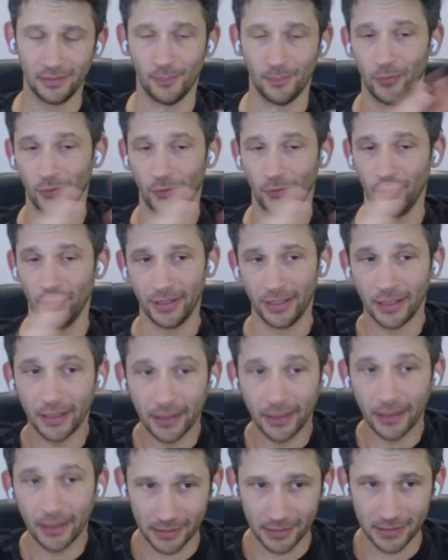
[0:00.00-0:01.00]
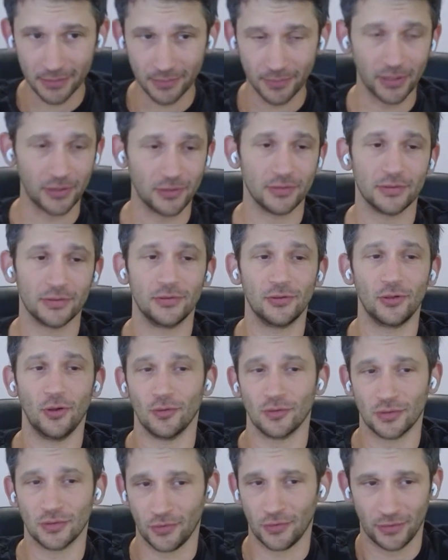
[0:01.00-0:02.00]
the burning needs because
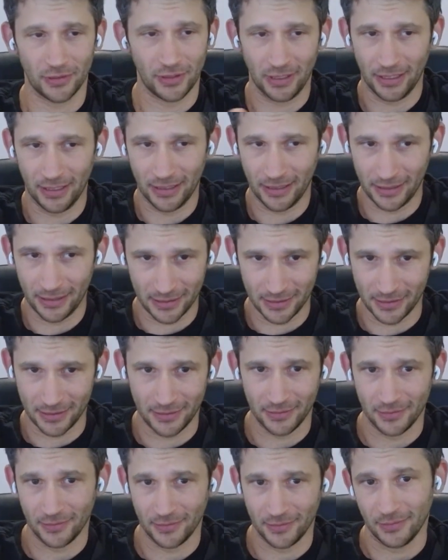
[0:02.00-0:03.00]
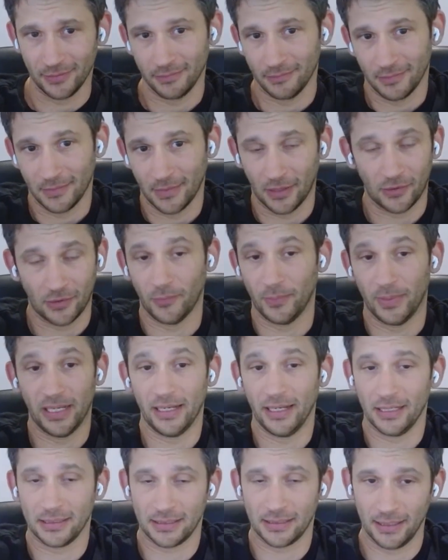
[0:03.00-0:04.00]
those are the needs that are
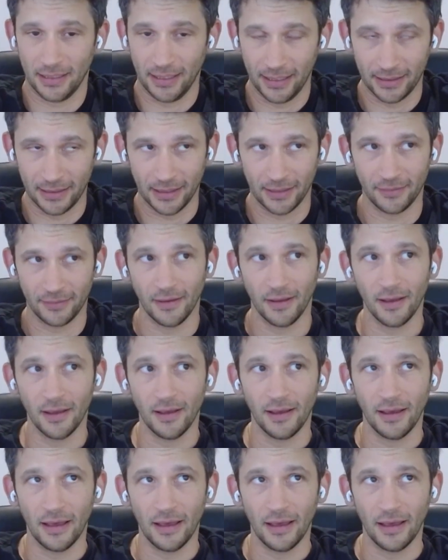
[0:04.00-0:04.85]
being escalated.